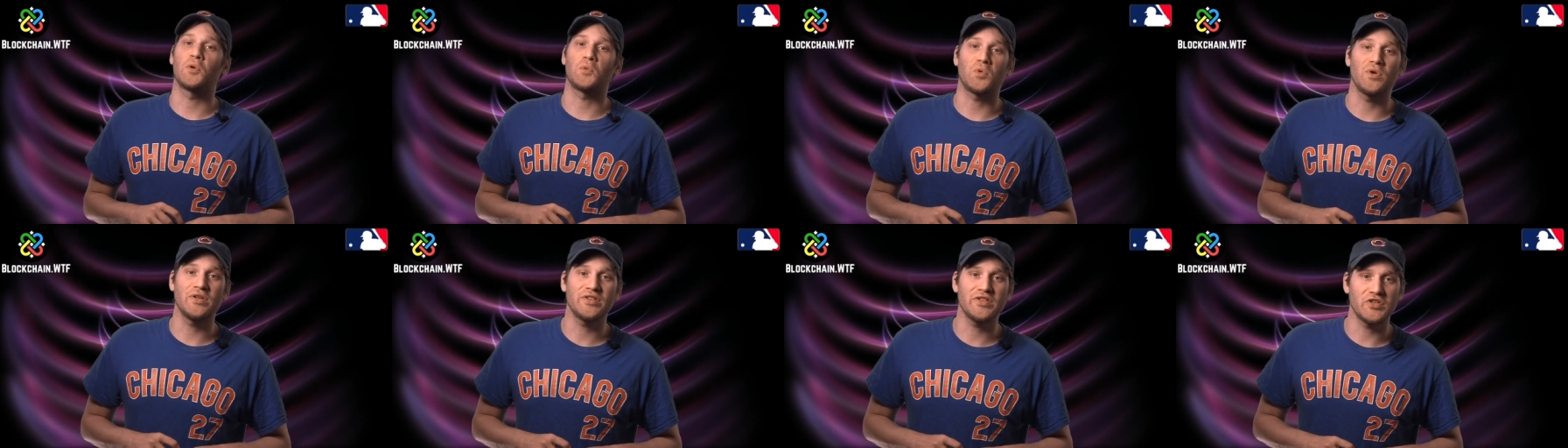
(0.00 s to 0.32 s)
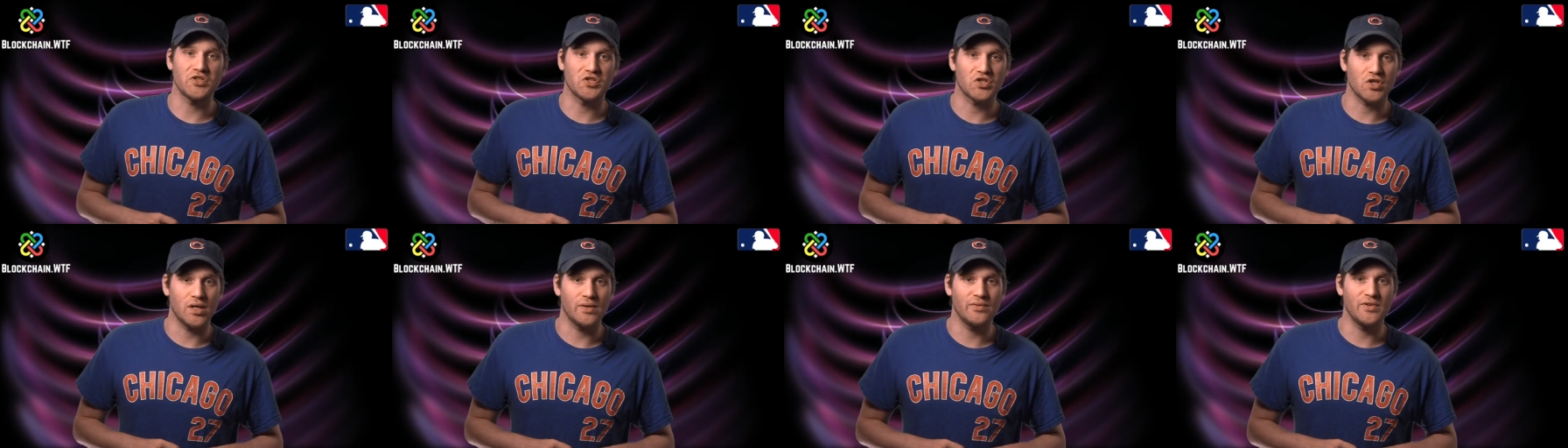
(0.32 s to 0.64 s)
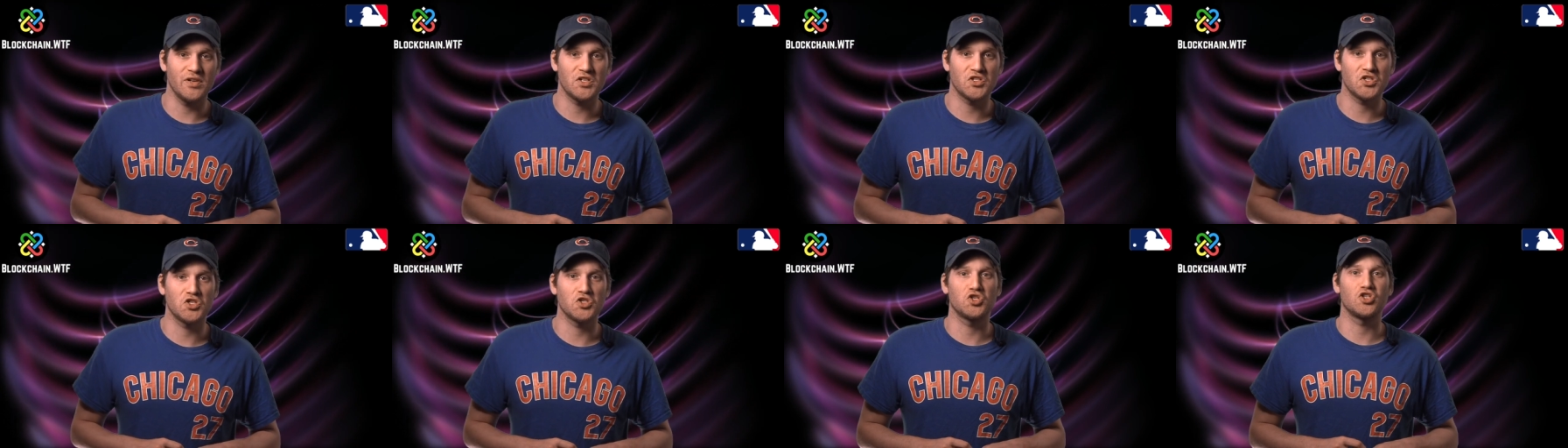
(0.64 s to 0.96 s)
but recent
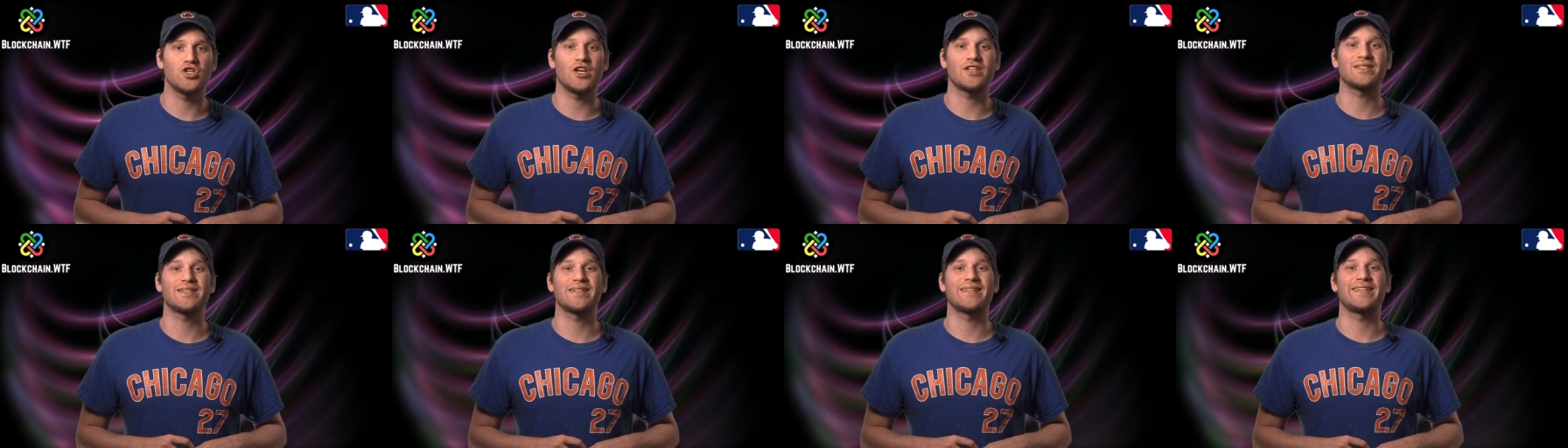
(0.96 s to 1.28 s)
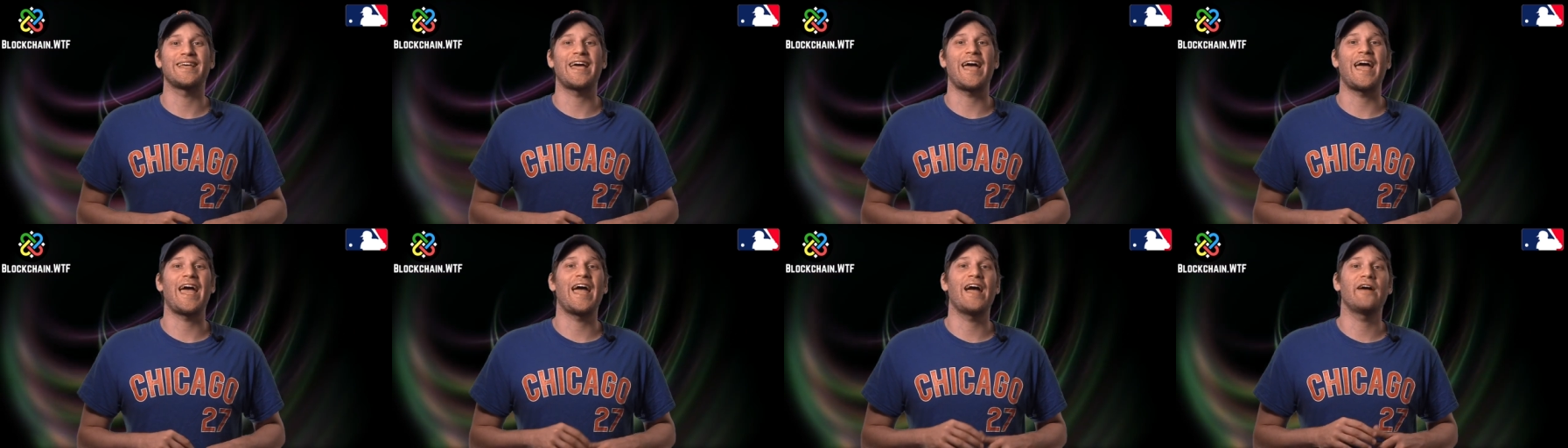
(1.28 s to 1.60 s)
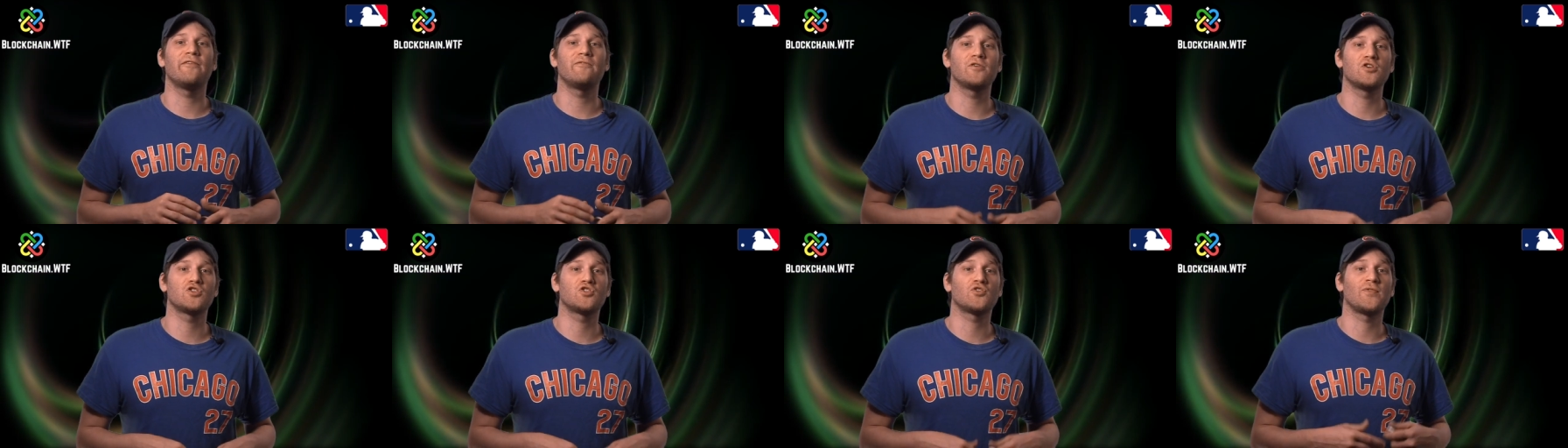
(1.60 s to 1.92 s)
surveys suggest that the
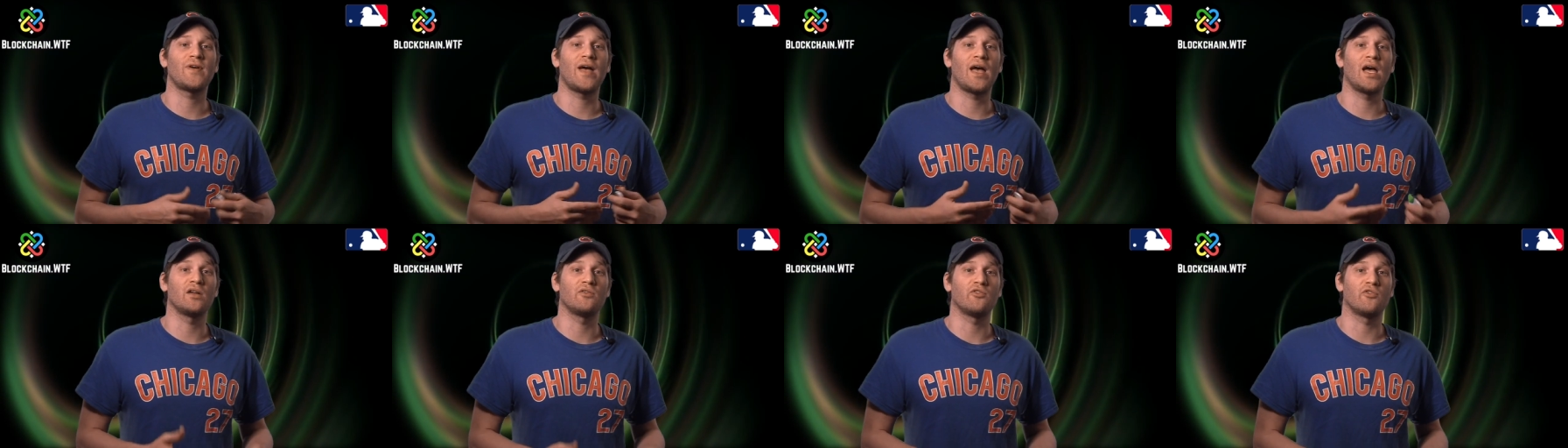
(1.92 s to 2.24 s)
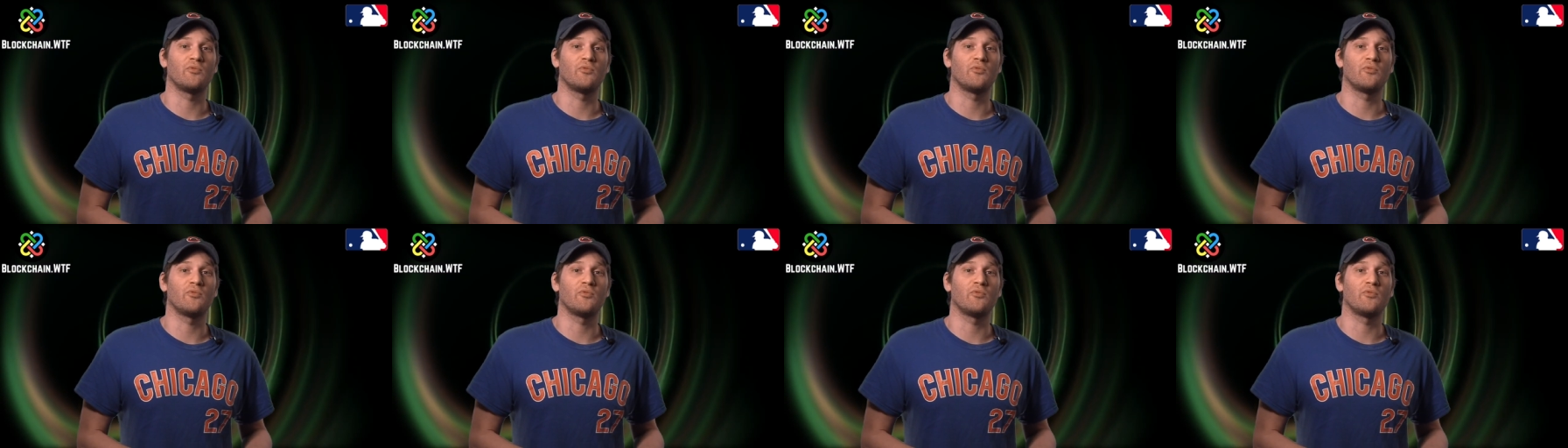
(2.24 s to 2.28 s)
average fan